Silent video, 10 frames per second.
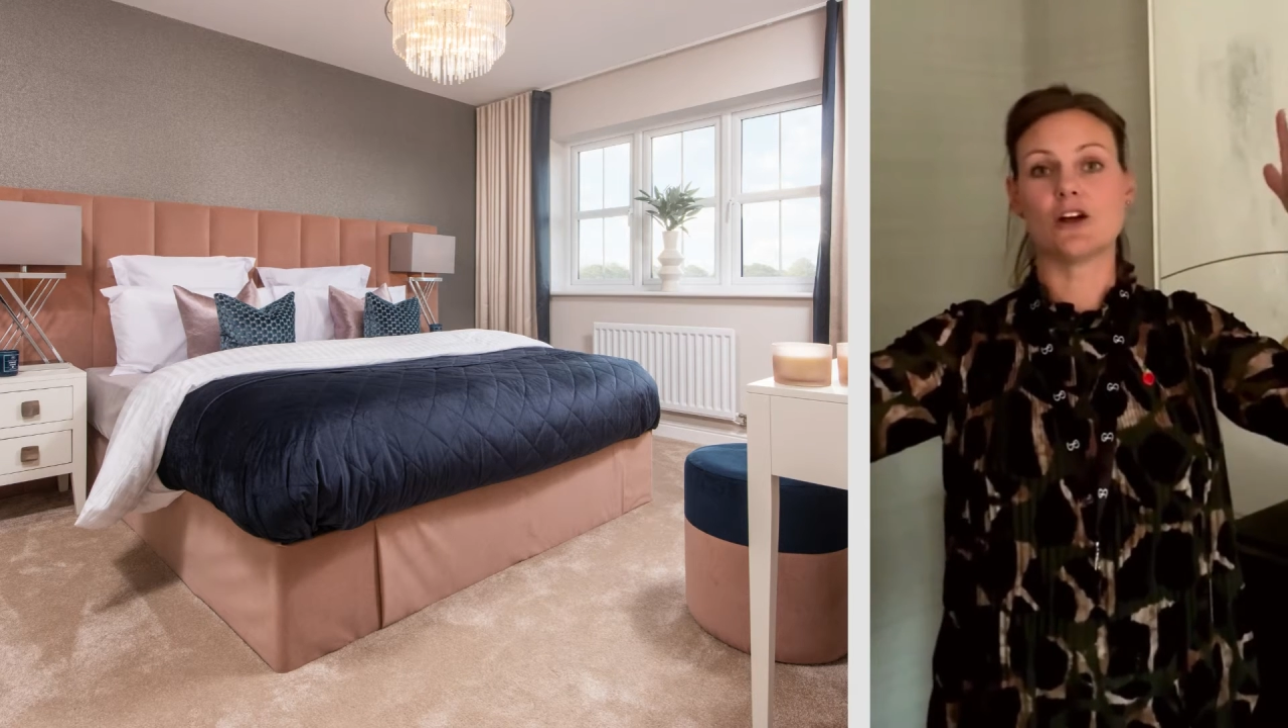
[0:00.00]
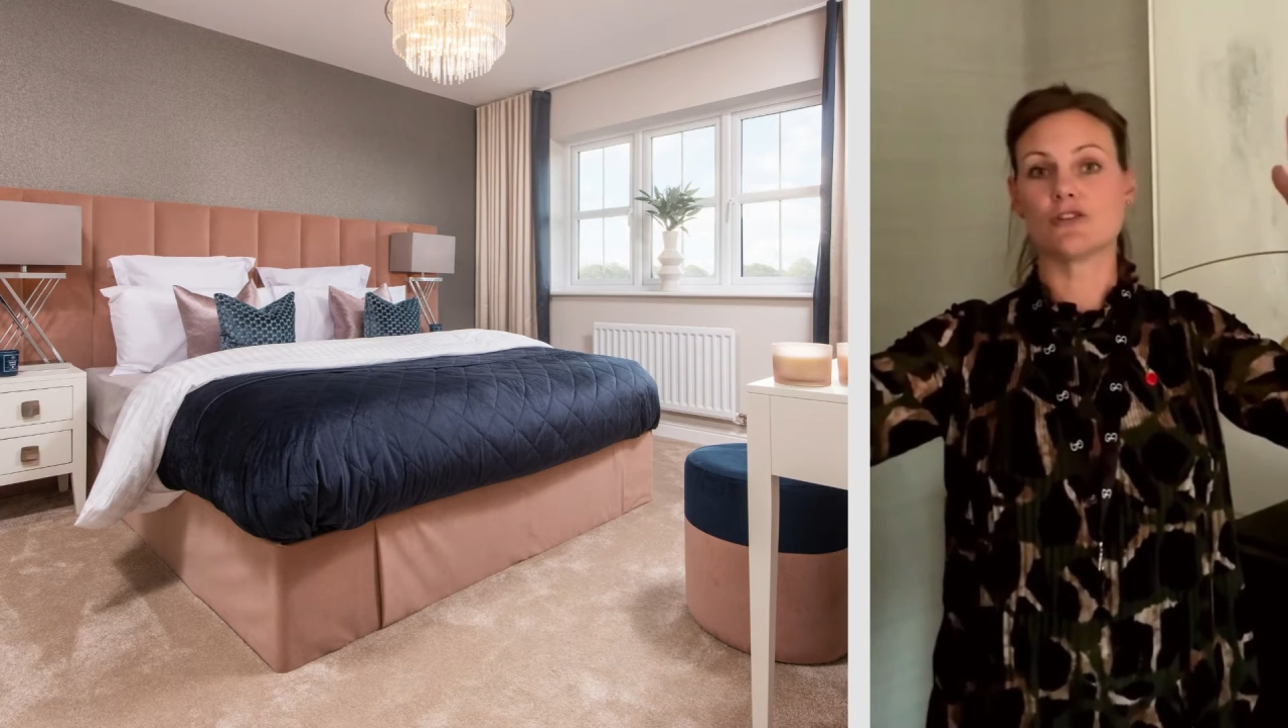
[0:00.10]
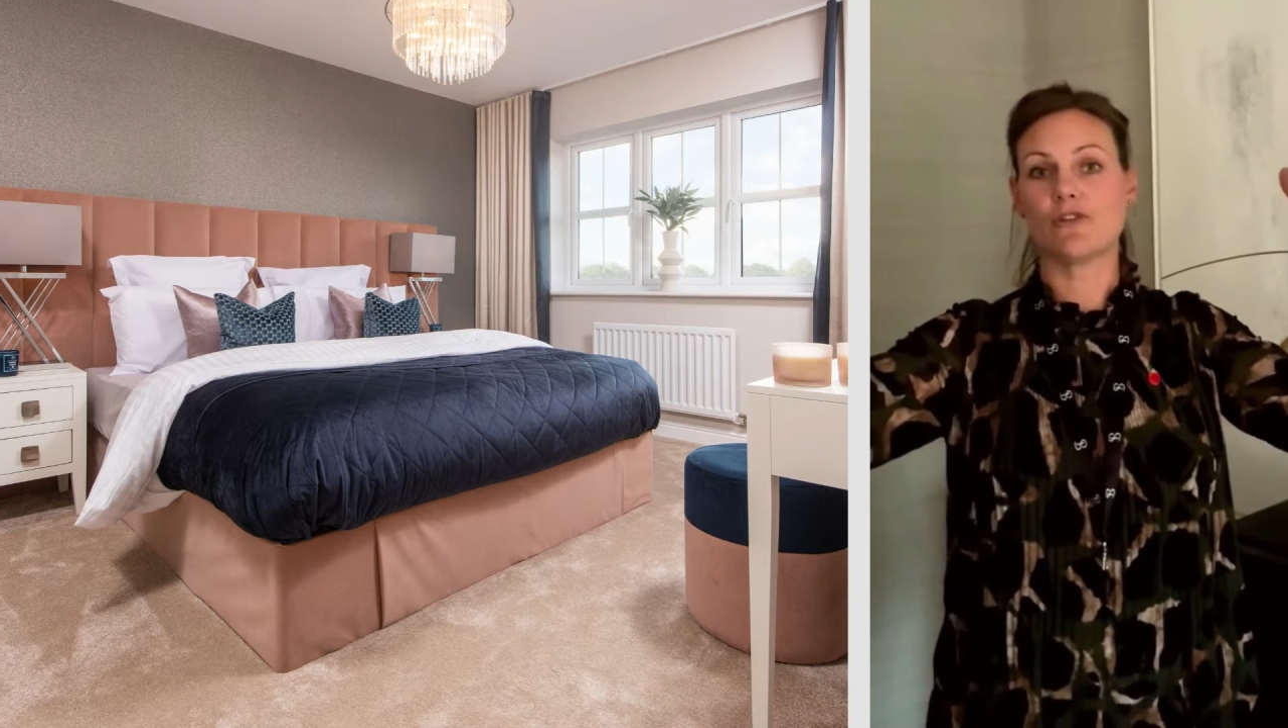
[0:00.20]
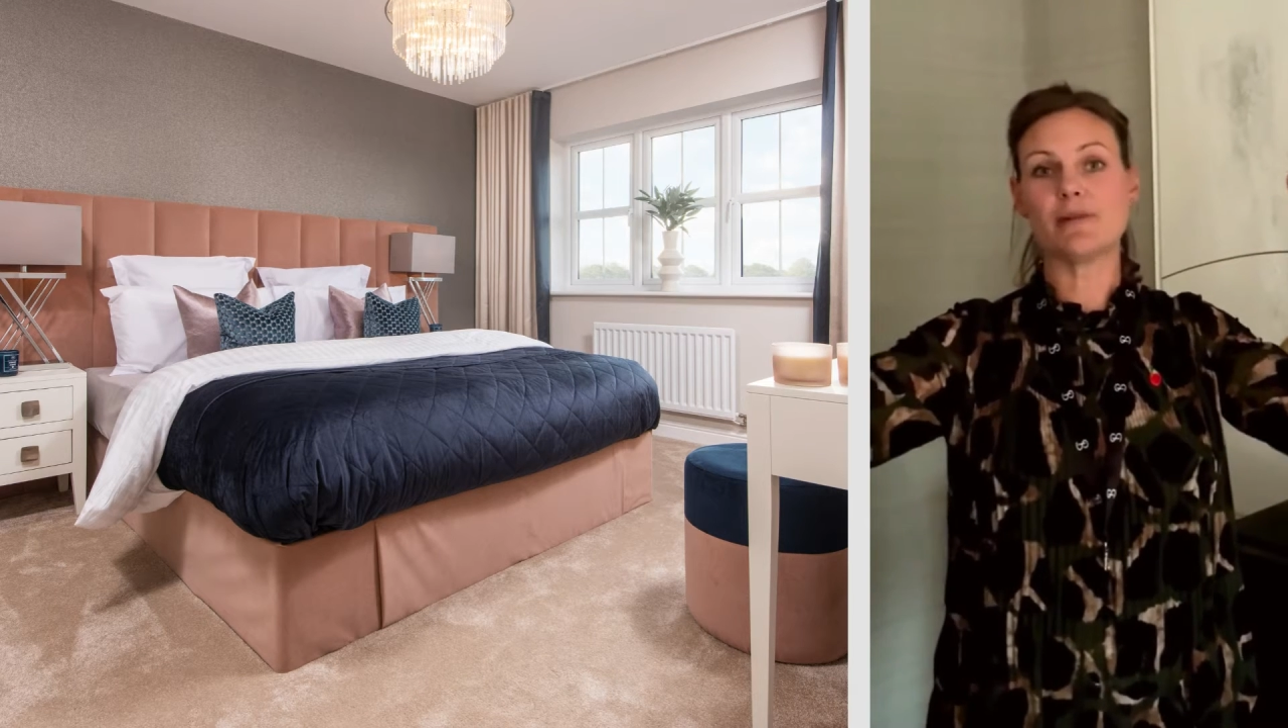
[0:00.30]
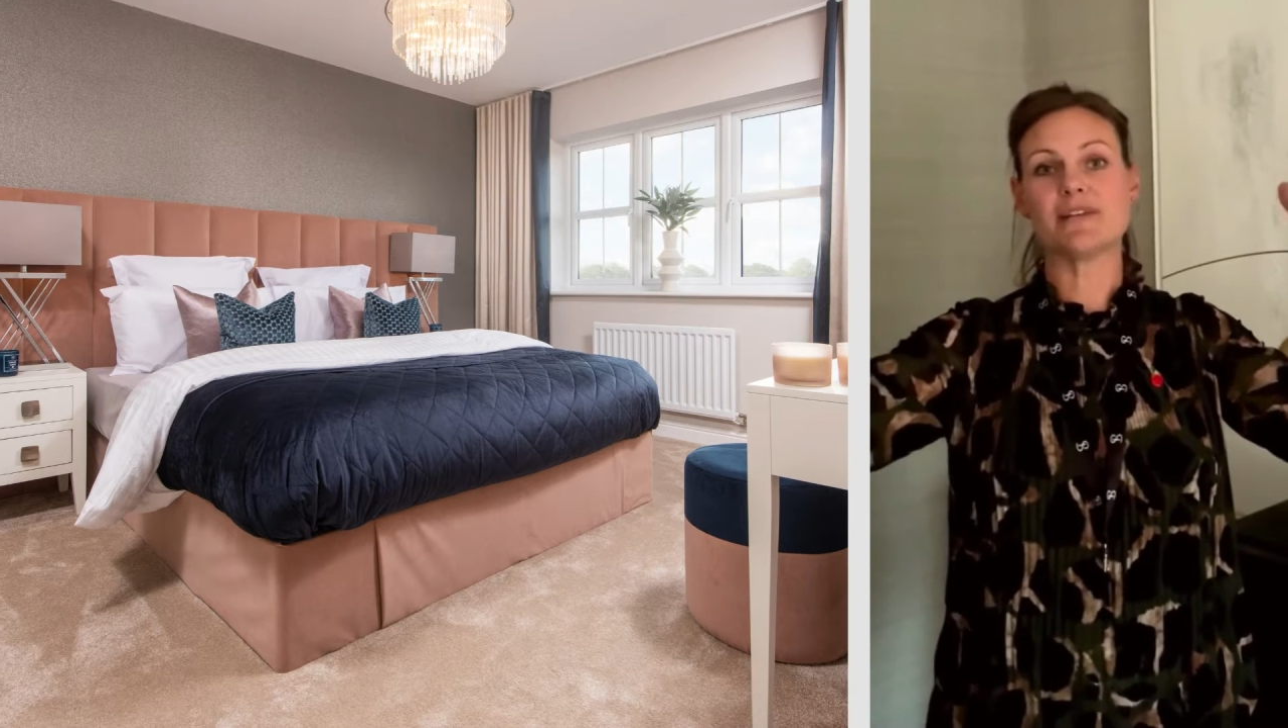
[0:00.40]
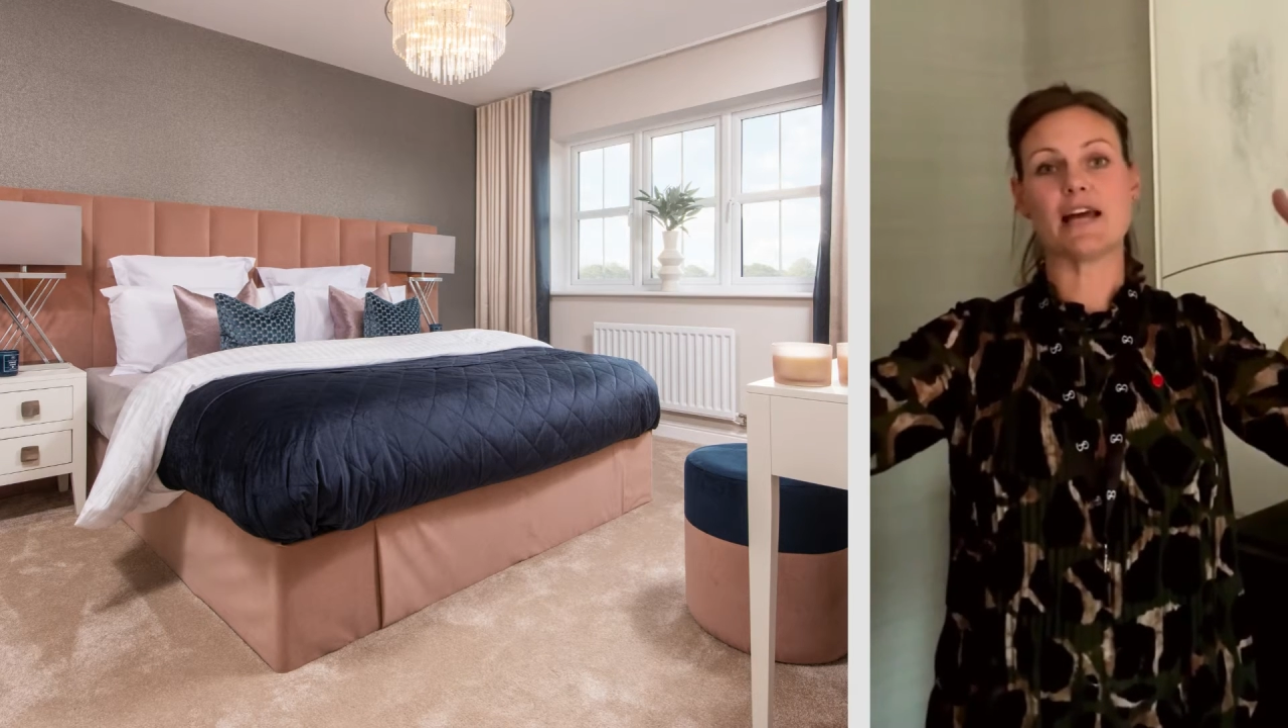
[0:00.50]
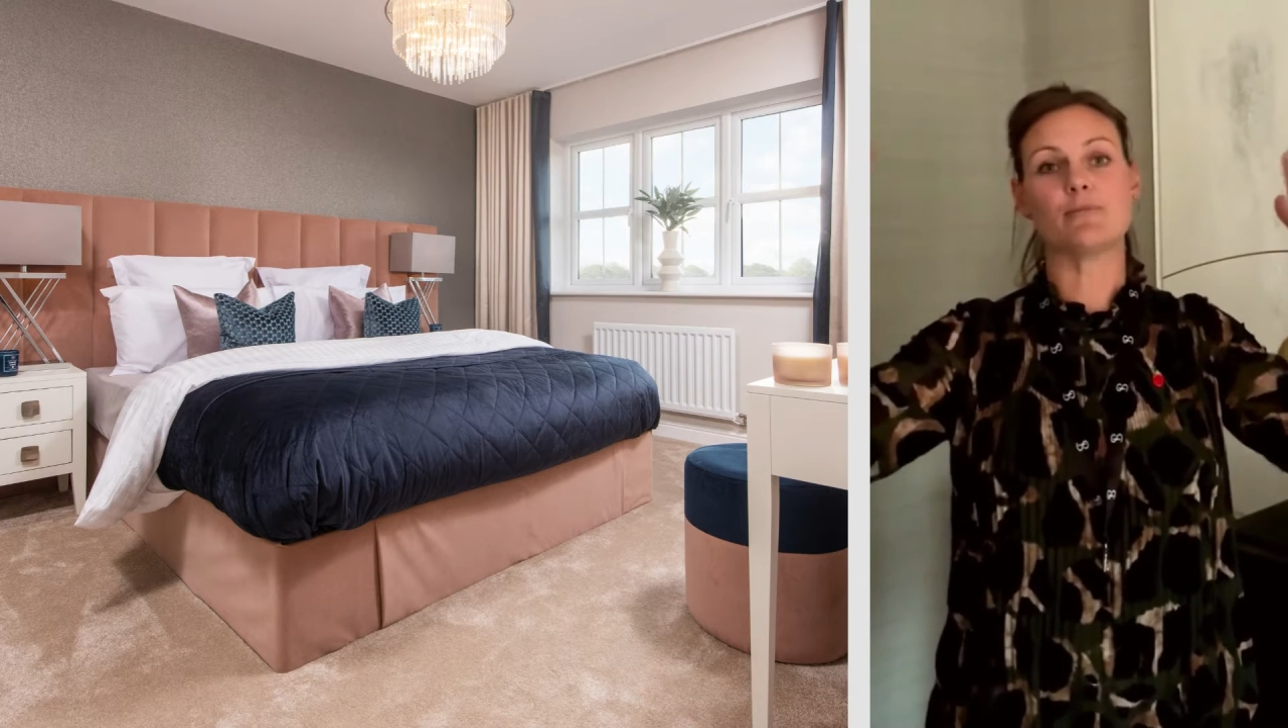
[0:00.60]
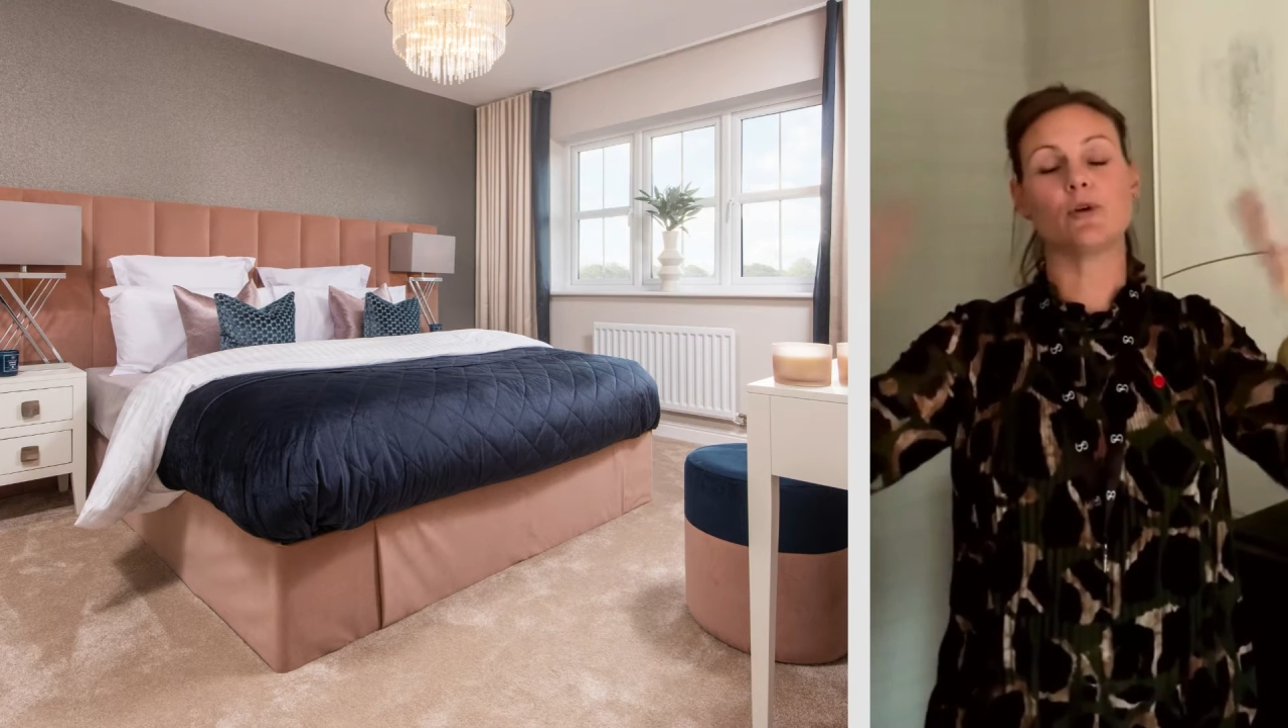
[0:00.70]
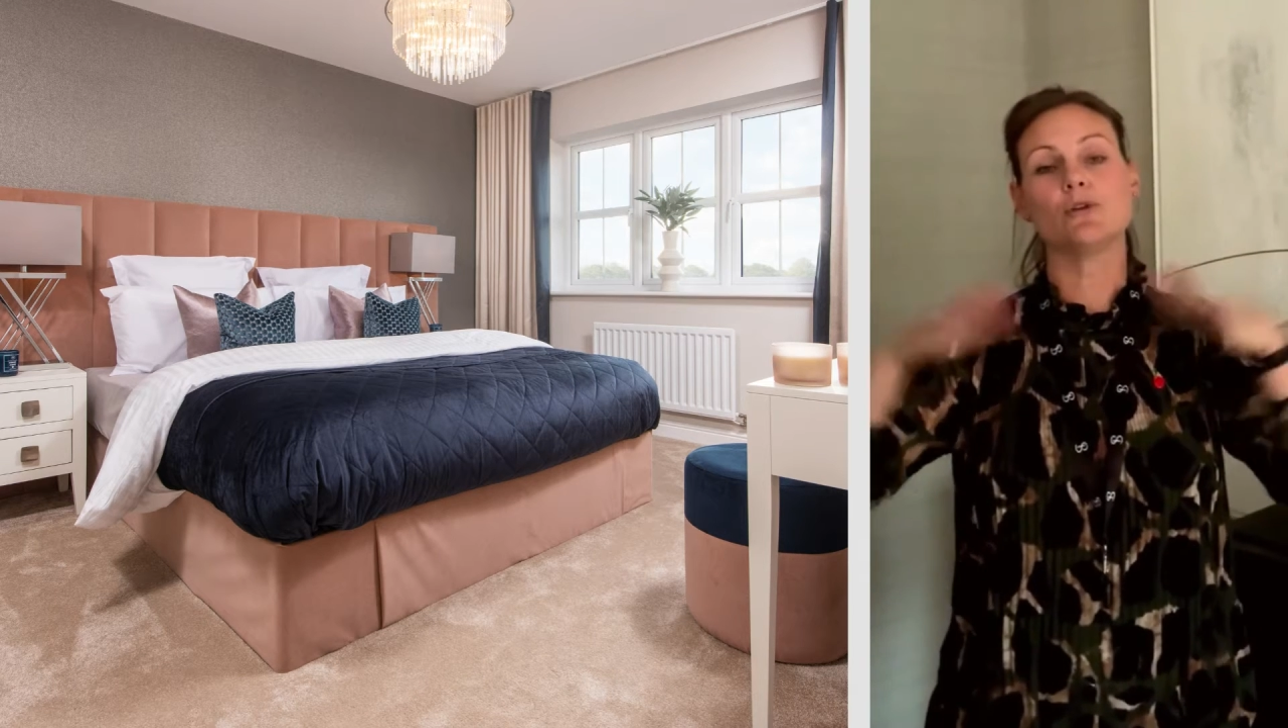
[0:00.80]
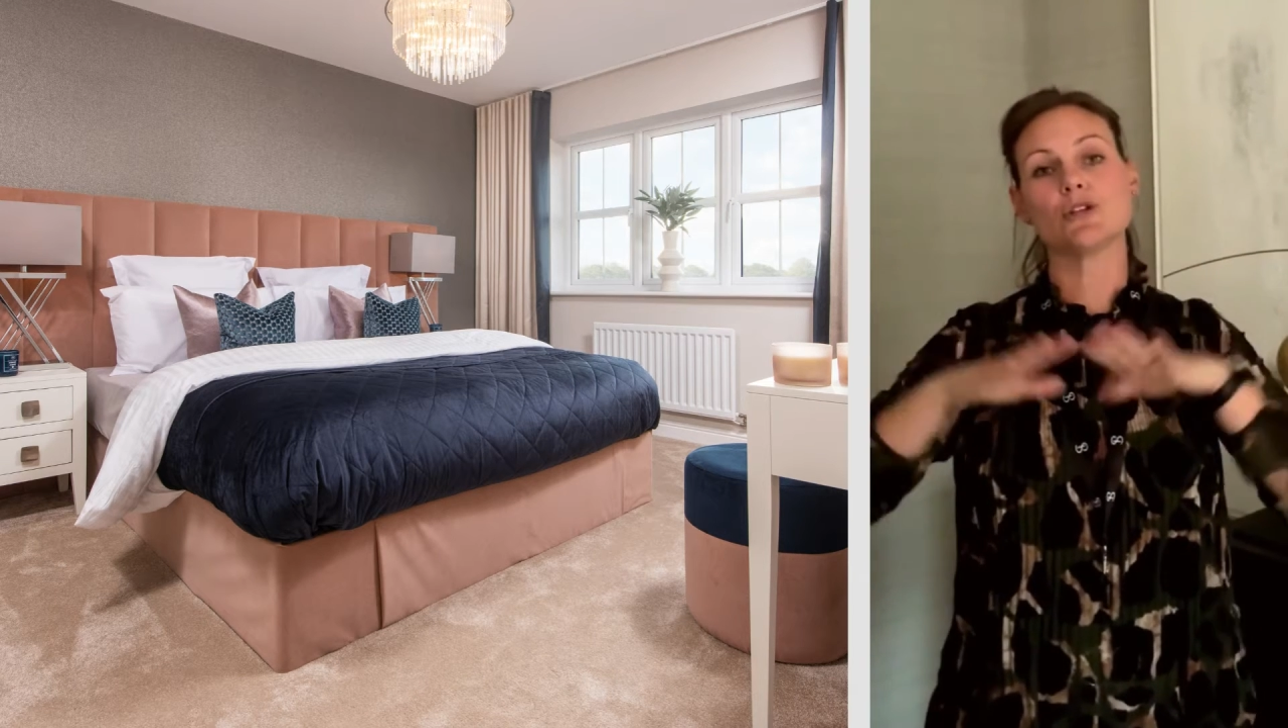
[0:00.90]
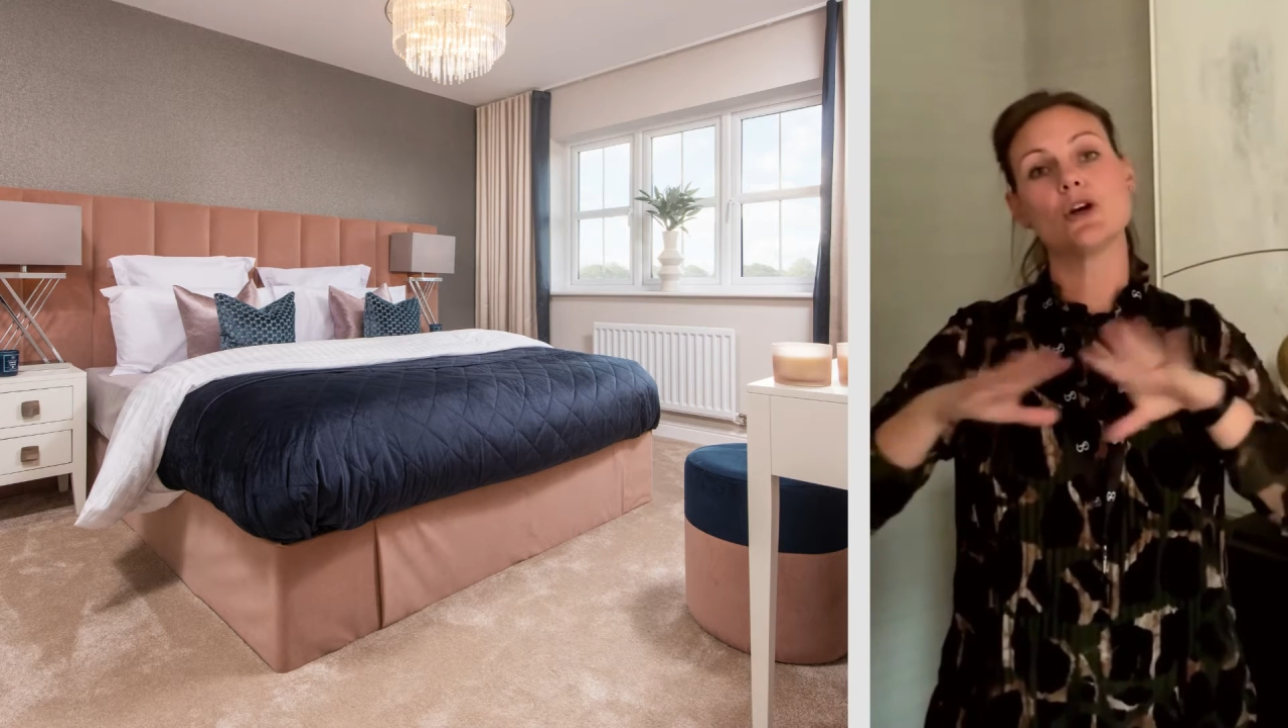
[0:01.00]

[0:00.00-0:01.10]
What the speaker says: framed headboard